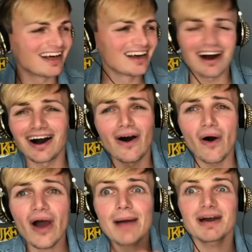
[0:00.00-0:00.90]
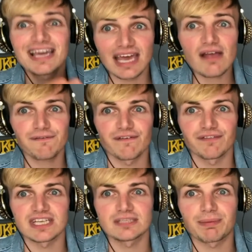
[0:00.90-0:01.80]
A gif of
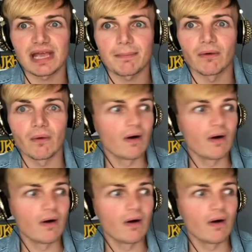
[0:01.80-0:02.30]
this, people.